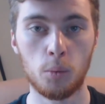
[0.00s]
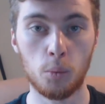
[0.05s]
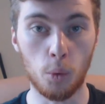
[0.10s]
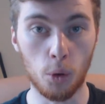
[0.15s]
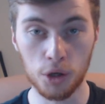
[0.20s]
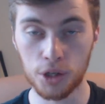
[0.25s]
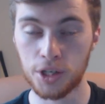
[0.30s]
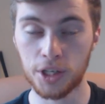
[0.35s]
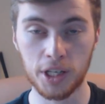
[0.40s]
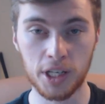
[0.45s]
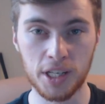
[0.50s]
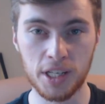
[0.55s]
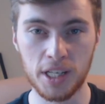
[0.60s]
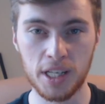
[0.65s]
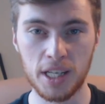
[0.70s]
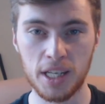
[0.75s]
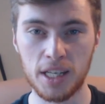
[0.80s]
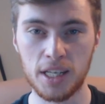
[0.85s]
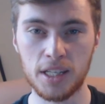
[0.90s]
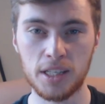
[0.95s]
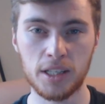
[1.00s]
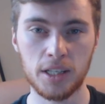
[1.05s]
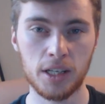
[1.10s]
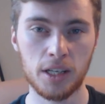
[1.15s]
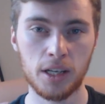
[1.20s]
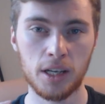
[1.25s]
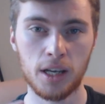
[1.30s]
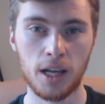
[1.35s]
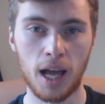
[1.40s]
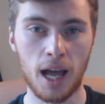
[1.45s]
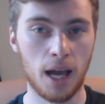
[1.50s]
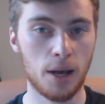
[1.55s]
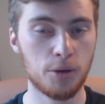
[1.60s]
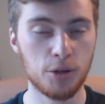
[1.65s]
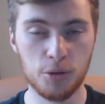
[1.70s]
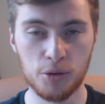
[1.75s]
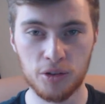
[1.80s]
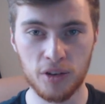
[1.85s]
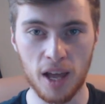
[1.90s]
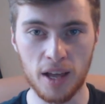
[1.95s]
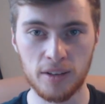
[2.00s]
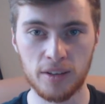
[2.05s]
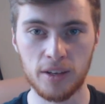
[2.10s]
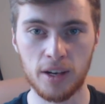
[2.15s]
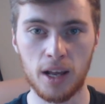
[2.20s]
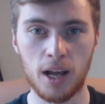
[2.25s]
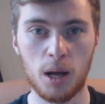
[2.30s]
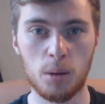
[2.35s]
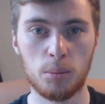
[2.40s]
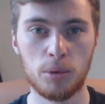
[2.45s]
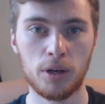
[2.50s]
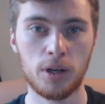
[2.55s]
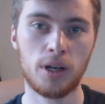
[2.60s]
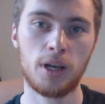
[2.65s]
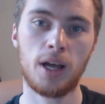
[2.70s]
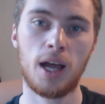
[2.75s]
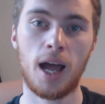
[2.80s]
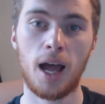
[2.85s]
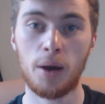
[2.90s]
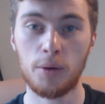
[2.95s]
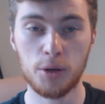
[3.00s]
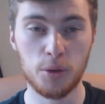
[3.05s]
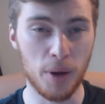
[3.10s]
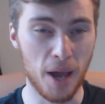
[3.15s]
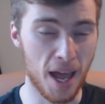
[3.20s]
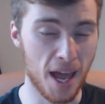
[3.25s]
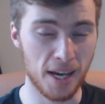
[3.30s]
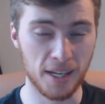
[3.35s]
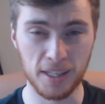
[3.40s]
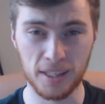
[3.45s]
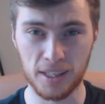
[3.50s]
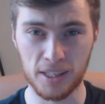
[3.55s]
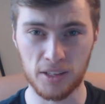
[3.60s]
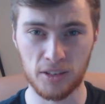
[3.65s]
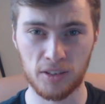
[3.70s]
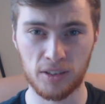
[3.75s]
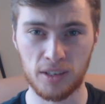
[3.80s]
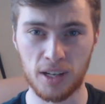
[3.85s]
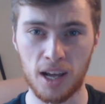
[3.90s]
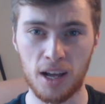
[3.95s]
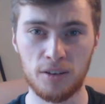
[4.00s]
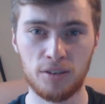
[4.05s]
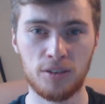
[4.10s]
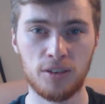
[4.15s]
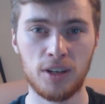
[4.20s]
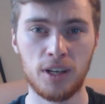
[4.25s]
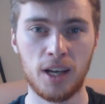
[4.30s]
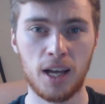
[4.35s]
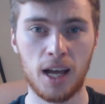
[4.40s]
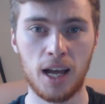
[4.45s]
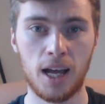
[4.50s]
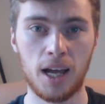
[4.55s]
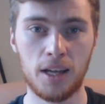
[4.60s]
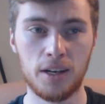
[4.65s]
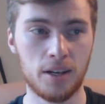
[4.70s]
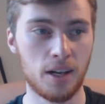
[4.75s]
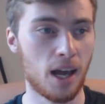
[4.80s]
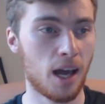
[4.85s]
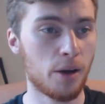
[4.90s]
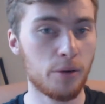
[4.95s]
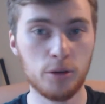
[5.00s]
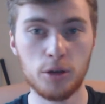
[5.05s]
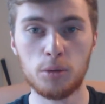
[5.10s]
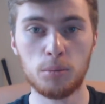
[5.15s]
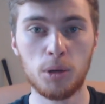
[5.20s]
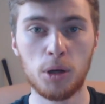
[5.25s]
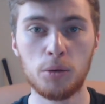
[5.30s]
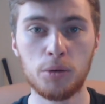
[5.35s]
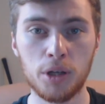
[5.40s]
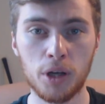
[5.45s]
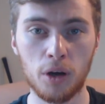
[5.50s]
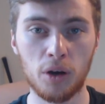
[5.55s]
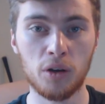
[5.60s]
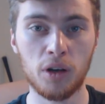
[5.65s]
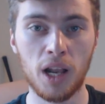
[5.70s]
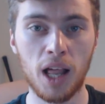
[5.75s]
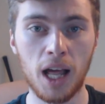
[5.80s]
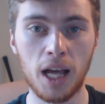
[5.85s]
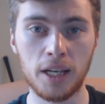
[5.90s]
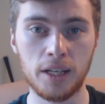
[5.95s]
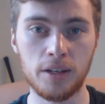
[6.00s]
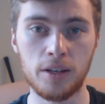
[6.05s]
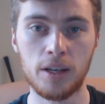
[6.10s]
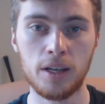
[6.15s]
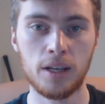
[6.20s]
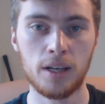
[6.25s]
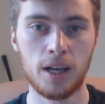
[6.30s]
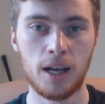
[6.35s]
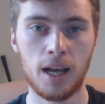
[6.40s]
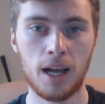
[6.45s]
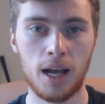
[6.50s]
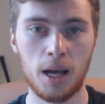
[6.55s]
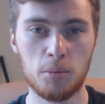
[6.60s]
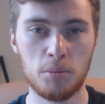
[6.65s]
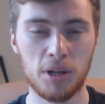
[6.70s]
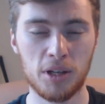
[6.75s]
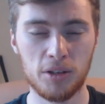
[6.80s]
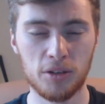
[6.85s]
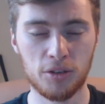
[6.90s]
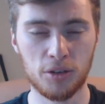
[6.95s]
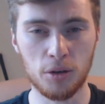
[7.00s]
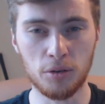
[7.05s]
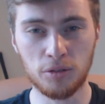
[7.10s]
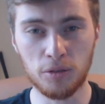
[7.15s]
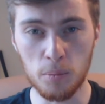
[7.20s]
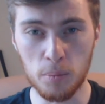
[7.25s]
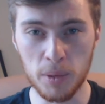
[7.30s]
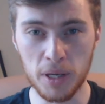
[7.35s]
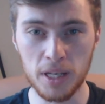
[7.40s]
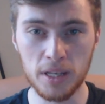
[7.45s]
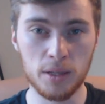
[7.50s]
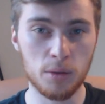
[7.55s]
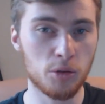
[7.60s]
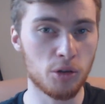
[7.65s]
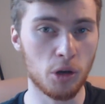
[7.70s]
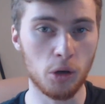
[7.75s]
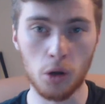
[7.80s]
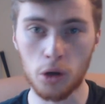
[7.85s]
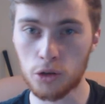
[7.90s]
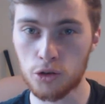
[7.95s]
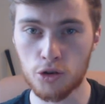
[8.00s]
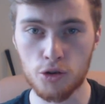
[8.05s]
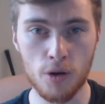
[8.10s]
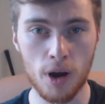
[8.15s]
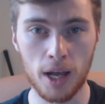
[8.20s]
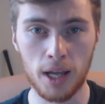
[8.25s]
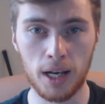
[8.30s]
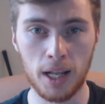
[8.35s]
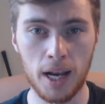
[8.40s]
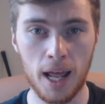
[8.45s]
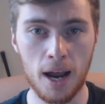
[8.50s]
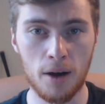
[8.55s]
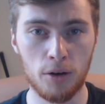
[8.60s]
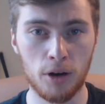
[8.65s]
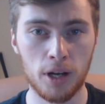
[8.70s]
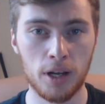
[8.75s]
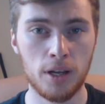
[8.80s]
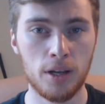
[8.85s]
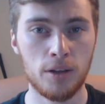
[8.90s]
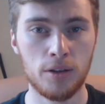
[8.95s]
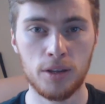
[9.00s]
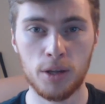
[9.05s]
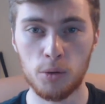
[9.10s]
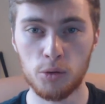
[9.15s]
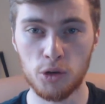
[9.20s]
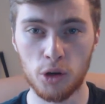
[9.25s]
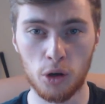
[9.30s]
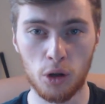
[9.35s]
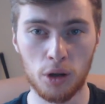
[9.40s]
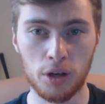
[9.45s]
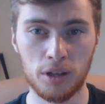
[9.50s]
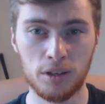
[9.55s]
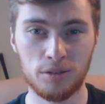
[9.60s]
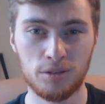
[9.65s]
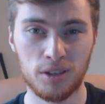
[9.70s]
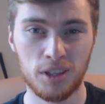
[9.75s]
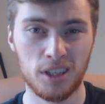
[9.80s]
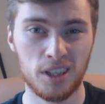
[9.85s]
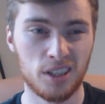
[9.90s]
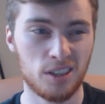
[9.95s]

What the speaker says: What you're going to need, how you set it up, how you edit this stuff, and how you upload it online. So for me, there was a lot of trial and error. There was a lot of,